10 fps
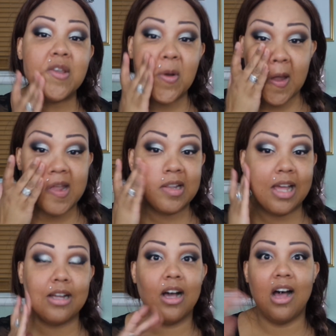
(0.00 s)
and you're in
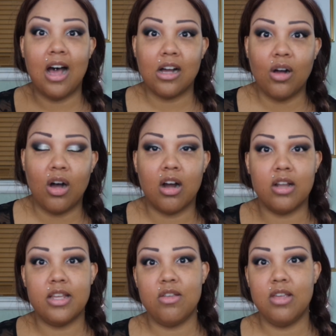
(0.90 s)
like a hot
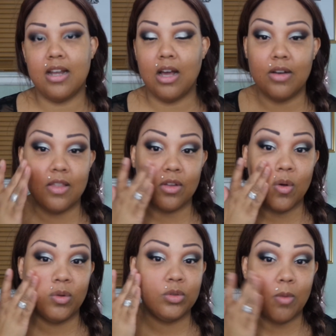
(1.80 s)
car, then you get out in the
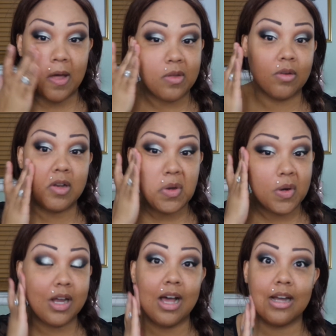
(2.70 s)
cold weather and
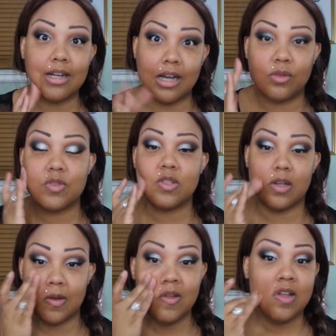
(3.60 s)
you're in a hot house
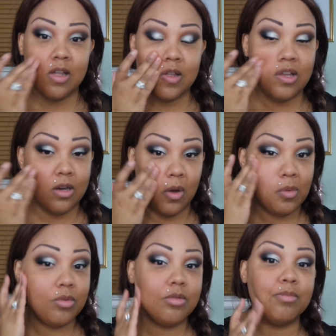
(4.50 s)
and you
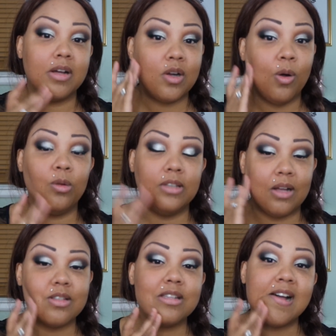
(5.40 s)
know, but cold
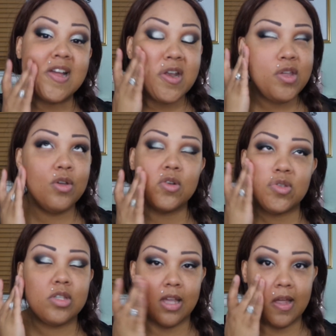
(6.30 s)
outside, your
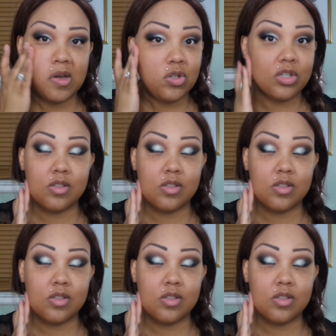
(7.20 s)
skin